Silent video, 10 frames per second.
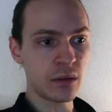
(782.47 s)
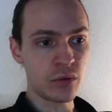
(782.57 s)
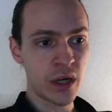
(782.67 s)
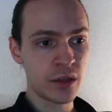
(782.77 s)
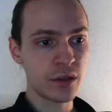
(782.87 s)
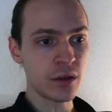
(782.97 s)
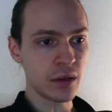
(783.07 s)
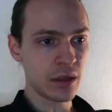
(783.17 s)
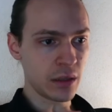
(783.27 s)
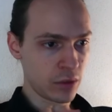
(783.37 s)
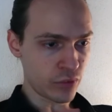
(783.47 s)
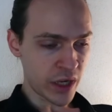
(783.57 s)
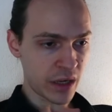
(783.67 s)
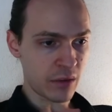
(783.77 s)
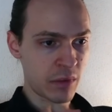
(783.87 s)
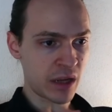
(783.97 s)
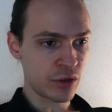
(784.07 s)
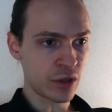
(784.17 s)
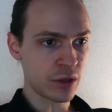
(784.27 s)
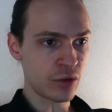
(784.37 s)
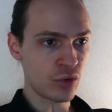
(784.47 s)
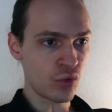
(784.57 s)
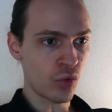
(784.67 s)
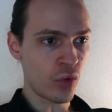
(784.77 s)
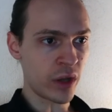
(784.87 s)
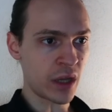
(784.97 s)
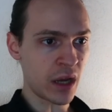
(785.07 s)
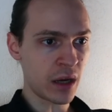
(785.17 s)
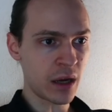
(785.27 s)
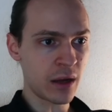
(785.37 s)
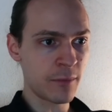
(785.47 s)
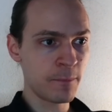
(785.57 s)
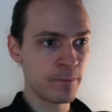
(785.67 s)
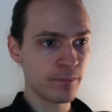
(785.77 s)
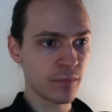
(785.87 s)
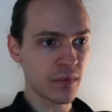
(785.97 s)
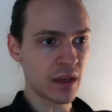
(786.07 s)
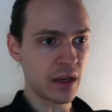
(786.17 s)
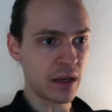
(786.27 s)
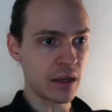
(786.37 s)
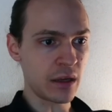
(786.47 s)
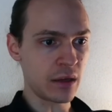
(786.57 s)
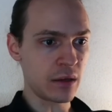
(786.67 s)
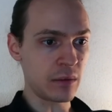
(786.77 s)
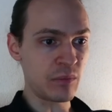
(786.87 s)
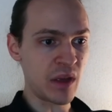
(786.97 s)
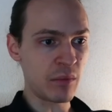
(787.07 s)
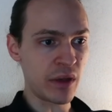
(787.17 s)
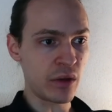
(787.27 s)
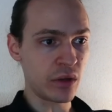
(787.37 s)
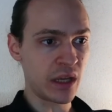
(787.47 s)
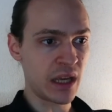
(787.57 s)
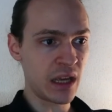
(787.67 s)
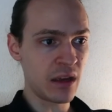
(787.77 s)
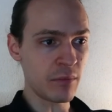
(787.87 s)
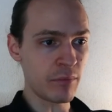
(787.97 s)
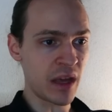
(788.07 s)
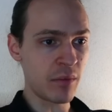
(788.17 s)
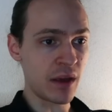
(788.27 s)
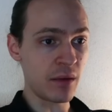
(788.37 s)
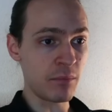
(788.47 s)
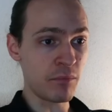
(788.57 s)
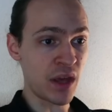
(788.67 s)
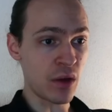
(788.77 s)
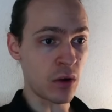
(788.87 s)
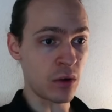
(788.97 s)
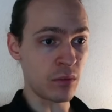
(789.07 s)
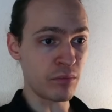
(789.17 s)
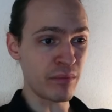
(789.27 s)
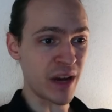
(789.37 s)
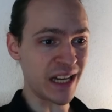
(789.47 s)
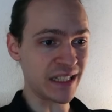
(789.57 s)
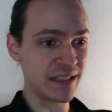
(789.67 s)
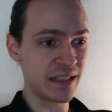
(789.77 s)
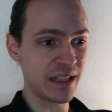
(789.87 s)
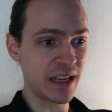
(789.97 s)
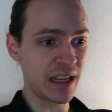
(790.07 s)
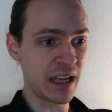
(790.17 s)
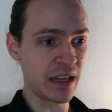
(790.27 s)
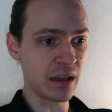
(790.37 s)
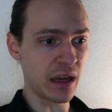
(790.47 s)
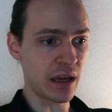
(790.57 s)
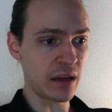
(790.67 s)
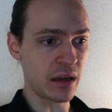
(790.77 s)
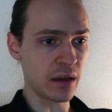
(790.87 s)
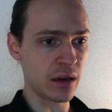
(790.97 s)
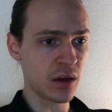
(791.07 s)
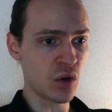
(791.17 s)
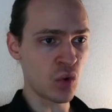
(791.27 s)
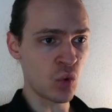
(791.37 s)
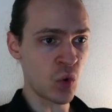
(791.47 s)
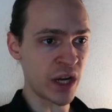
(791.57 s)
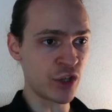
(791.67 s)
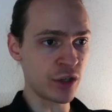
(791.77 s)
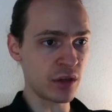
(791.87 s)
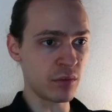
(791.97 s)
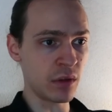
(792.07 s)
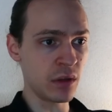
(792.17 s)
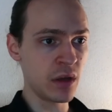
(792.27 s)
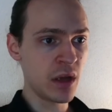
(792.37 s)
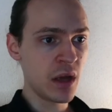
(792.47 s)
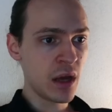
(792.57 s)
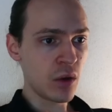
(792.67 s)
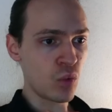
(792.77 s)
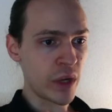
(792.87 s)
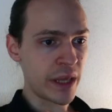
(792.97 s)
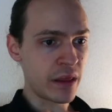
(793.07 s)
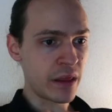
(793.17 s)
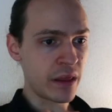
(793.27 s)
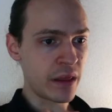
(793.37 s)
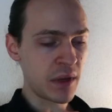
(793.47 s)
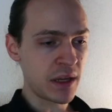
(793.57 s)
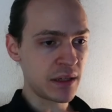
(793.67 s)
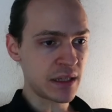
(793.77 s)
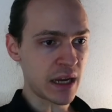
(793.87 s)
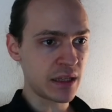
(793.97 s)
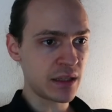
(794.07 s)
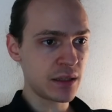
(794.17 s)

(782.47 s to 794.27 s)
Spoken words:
Rush, already mentioned Ruritaka, maybe Yonhee, maybe Miho, but again kinda questionable. With that being said,